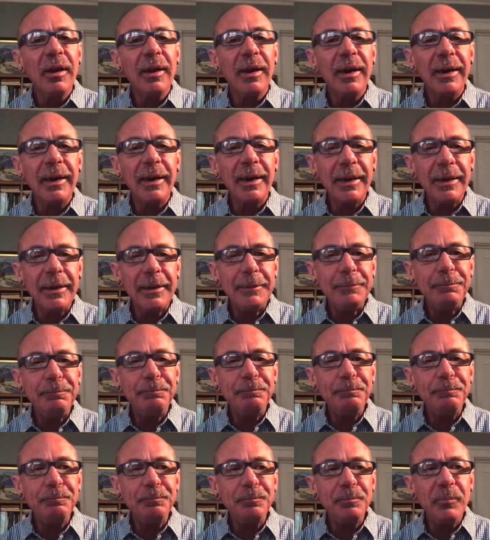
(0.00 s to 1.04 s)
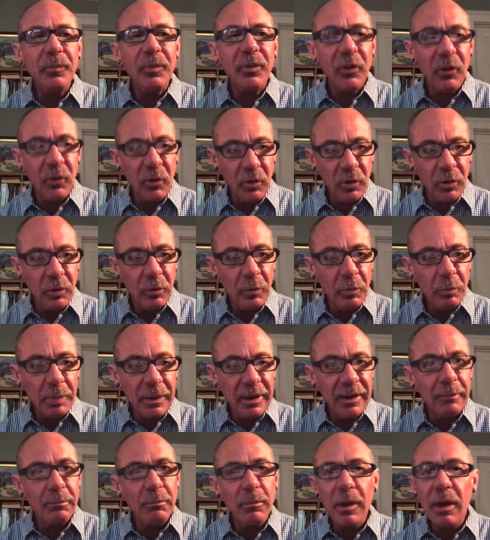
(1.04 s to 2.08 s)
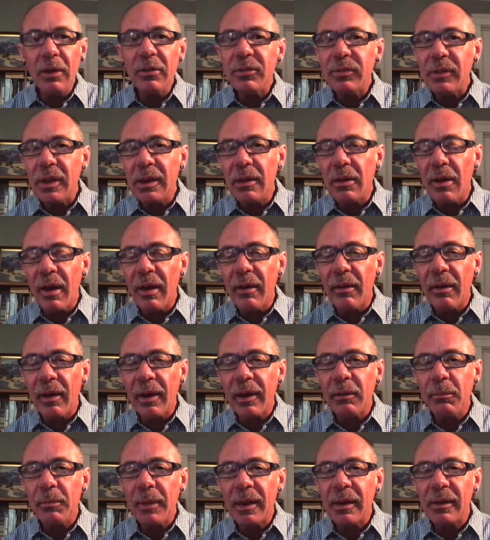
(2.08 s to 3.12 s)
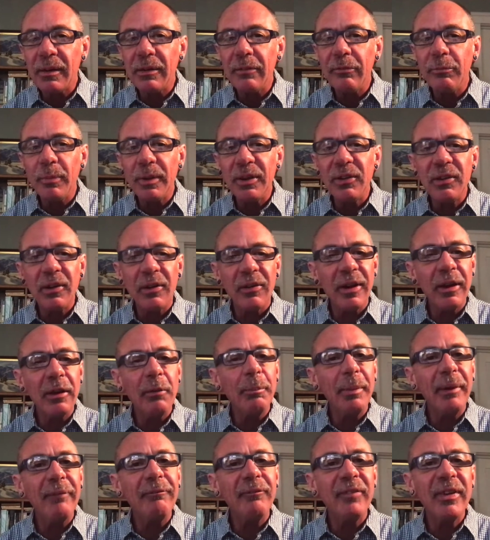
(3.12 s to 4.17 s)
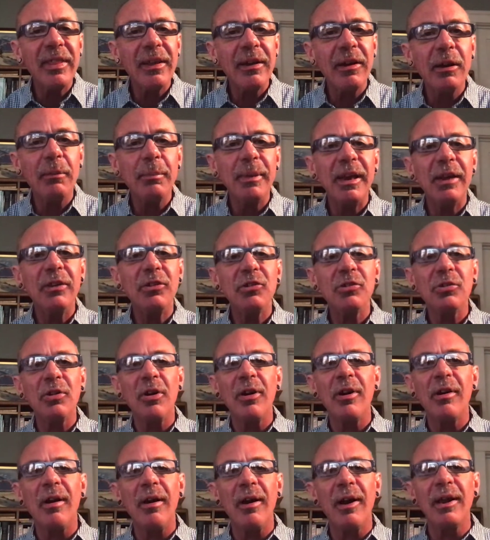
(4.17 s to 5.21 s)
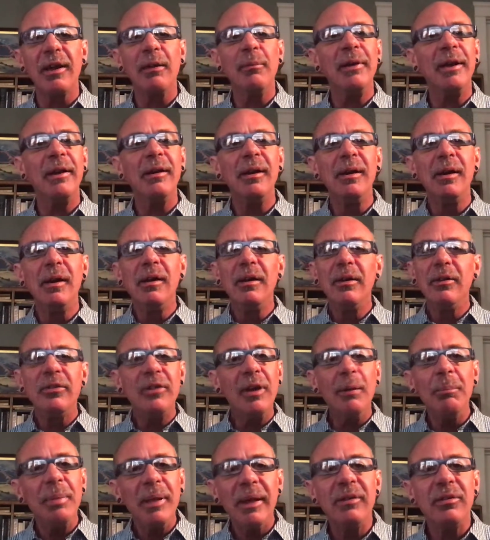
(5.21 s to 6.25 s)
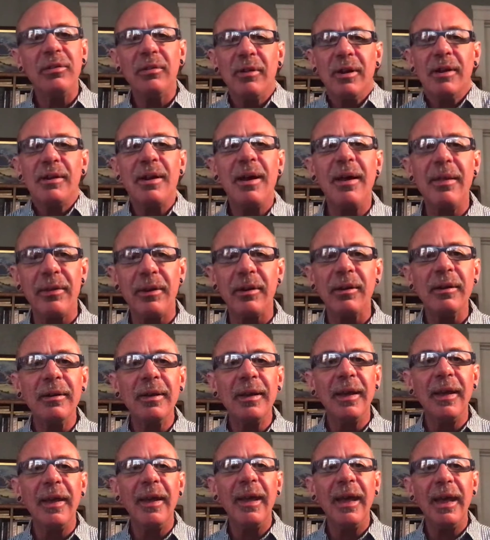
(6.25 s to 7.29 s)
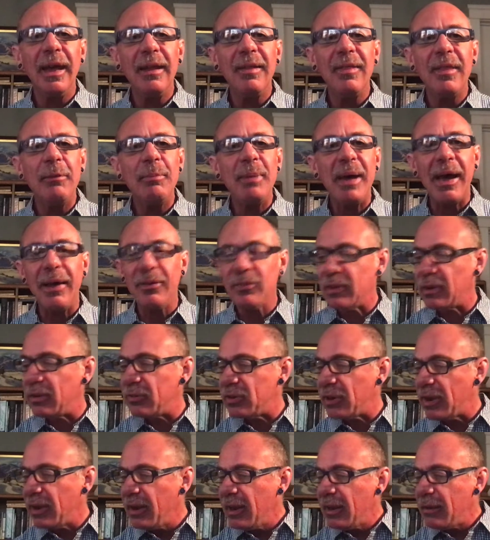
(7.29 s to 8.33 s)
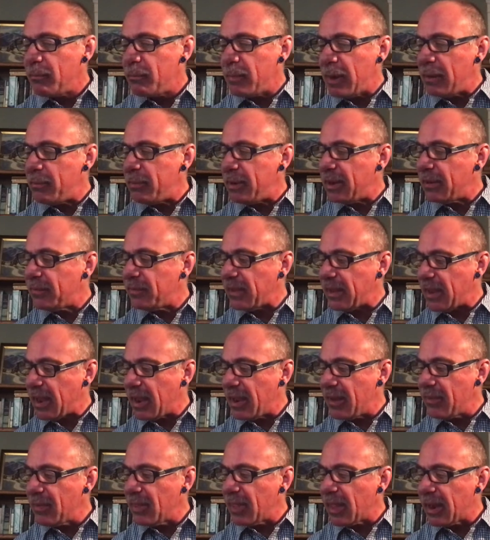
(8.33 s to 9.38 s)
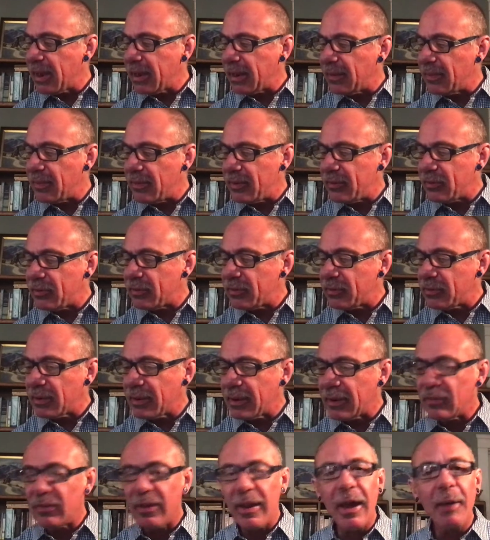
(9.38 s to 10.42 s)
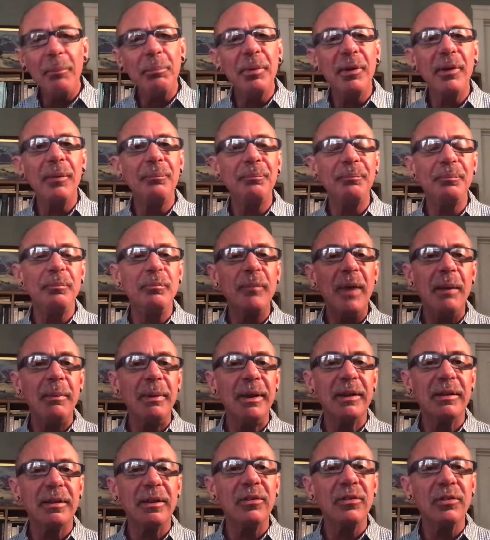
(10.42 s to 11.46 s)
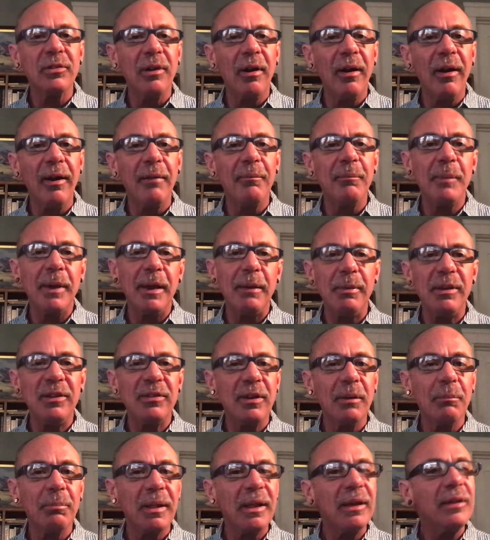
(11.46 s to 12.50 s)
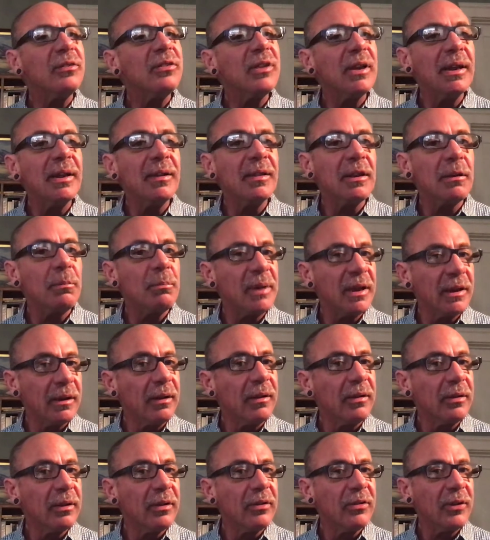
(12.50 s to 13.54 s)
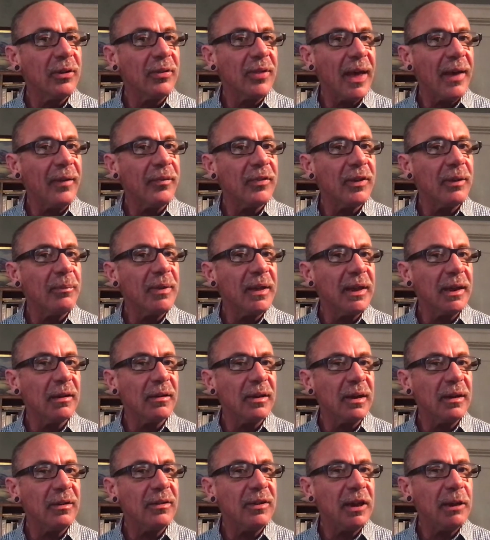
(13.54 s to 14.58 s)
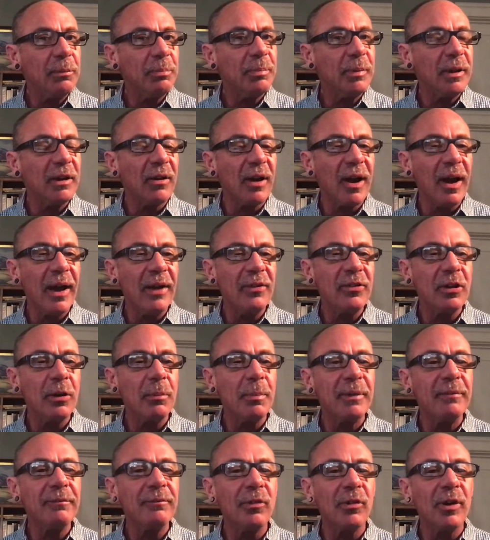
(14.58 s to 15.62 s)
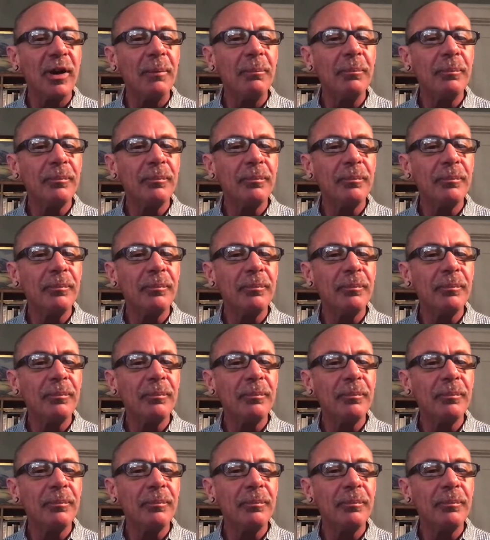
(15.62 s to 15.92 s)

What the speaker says: to be mostly non-argumentative material, but for there to be a short argument someplace or another in the passage. Maybe at the end, like in this example, maybe at the start, maybe someplace in the middle. So that's something you'll need to keep your eyes open for.